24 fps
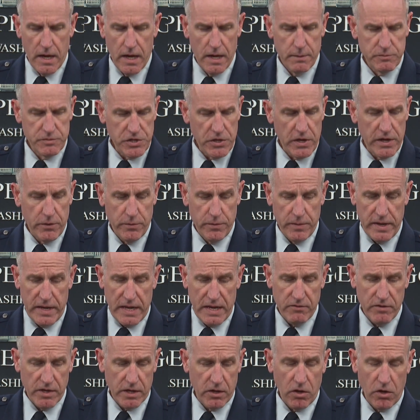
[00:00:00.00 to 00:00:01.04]
So I don't
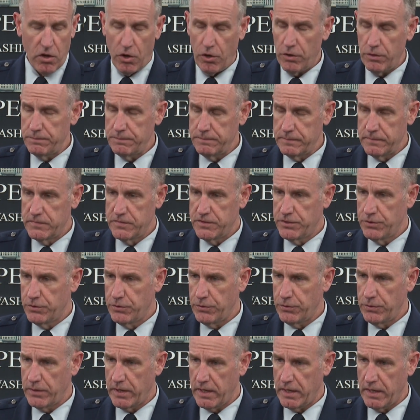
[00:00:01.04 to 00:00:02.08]
have a call
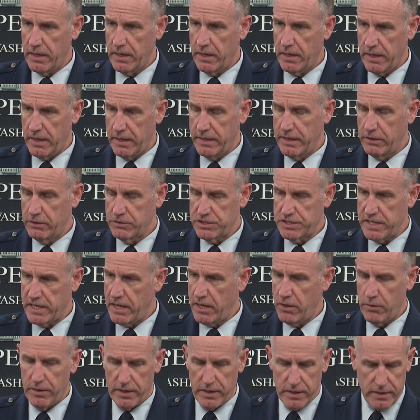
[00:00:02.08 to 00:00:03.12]
to announce
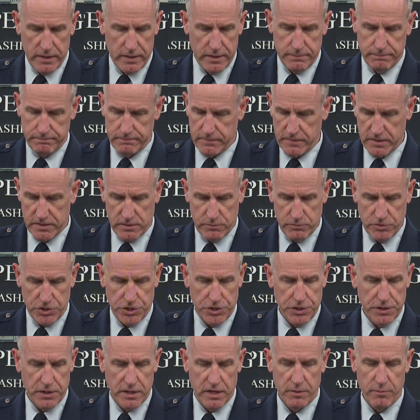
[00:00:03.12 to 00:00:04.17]
now. As I'm
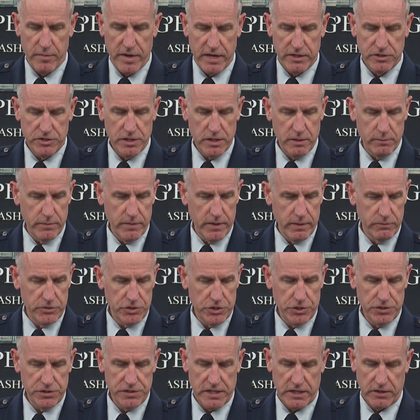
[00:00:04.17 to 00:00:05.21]
sure you can imagine, I'm
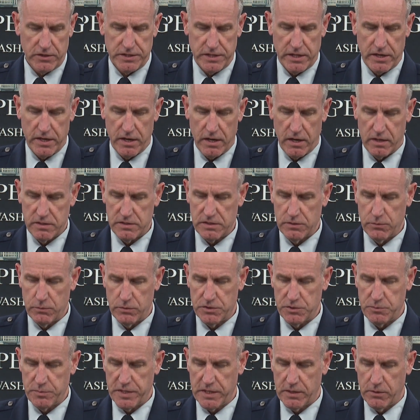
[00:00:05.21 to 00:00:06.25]
sure Secretary Austin will
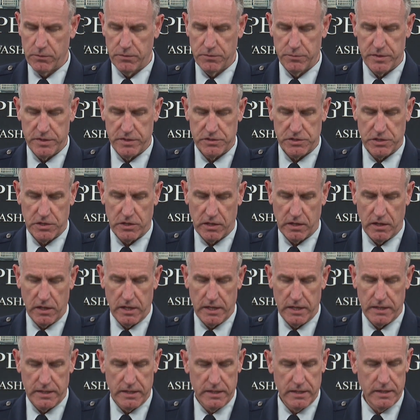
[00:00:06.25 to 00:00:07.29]
speak with Minister
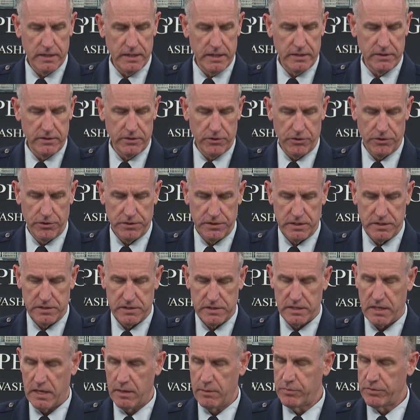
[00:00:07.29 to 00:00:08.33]
Gallant at the
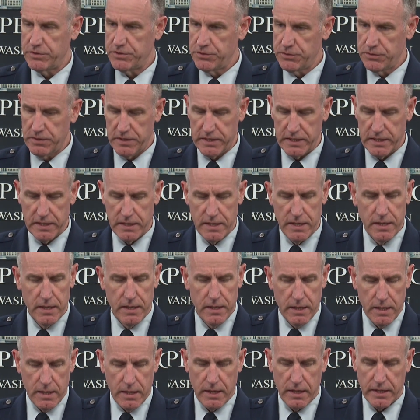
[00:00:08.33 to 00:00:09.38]
earliest opportunity.
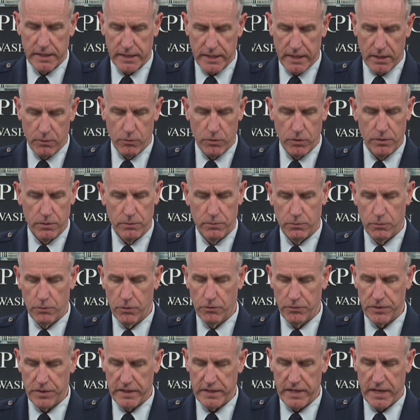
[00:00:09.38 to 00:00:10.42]
And again, we'll
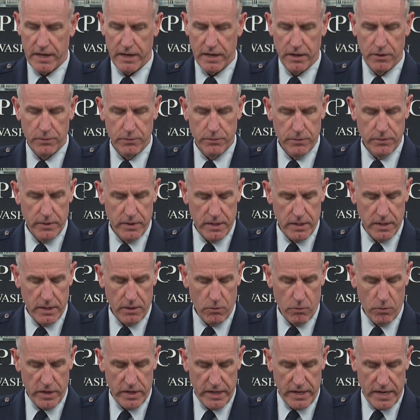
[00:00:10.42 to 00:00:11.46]
read that out
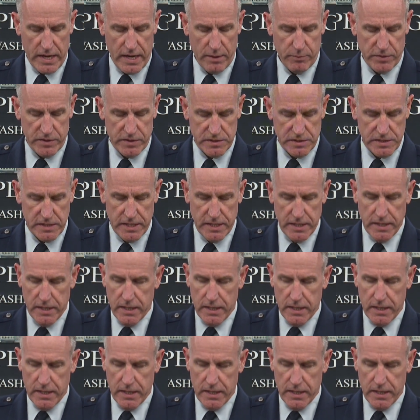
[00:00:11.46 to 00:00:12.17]
when it happens.